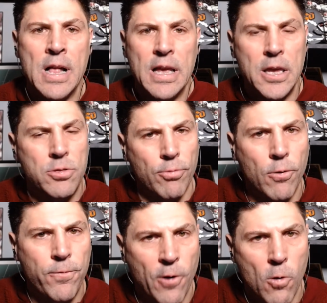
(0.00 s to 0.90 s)
he threw
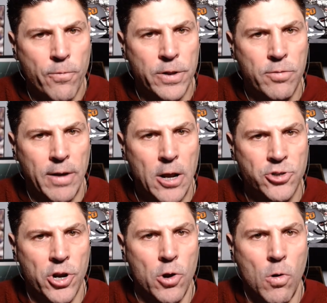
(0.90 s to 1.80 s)
for over
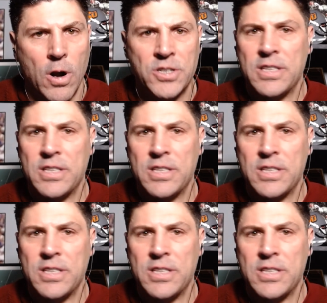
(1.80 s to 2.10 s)
300 yards.